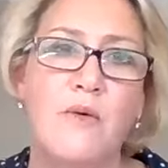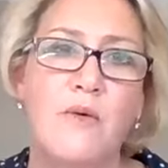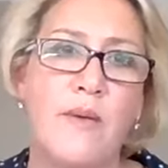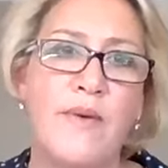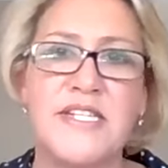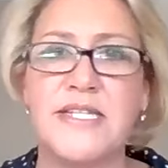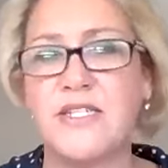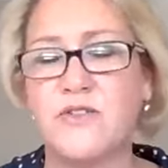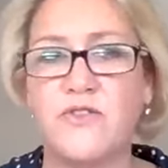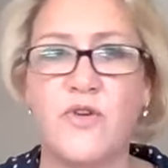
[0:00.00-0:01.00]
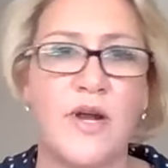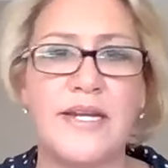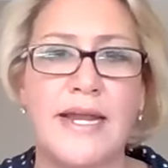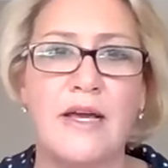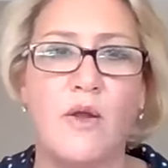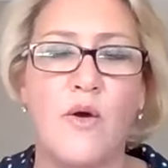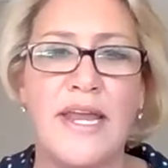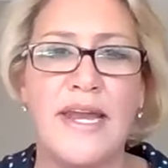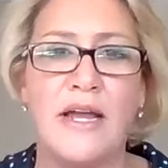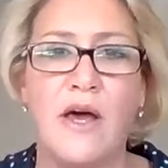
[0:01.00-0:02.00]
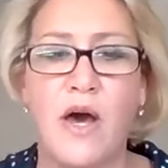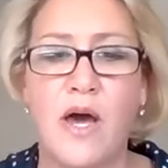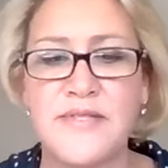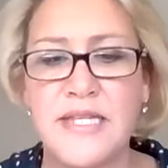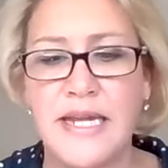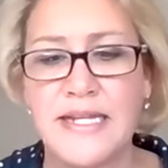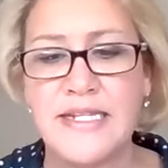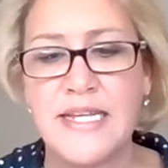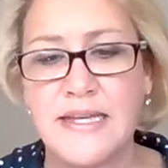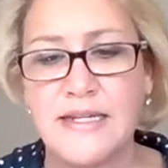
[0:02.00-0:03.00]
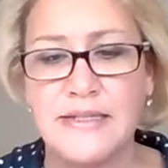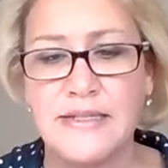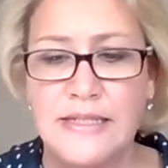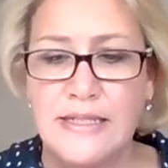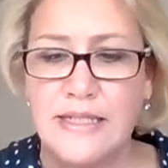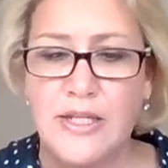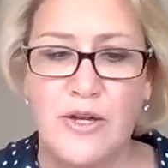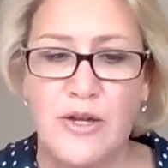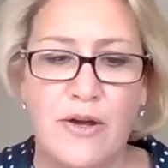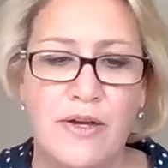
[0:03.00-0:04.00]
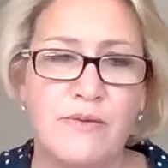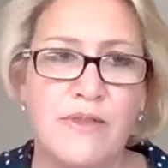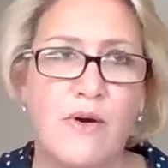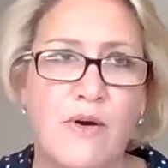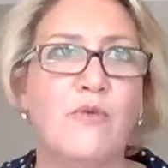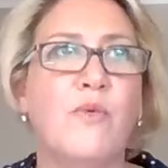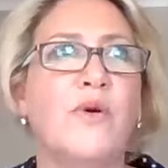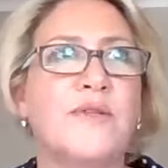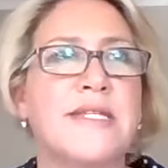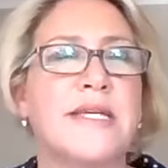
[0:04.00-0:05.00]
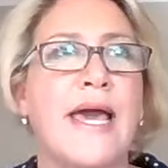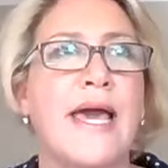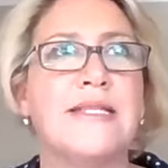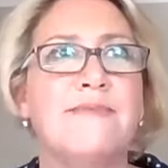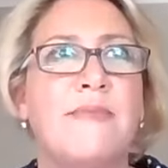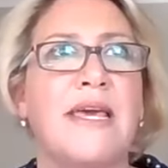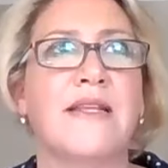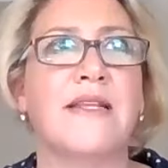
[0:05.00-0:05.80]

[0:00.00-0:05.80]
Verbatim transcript: where we're just trundling along in our lives and into the, you know, the whole world's against me.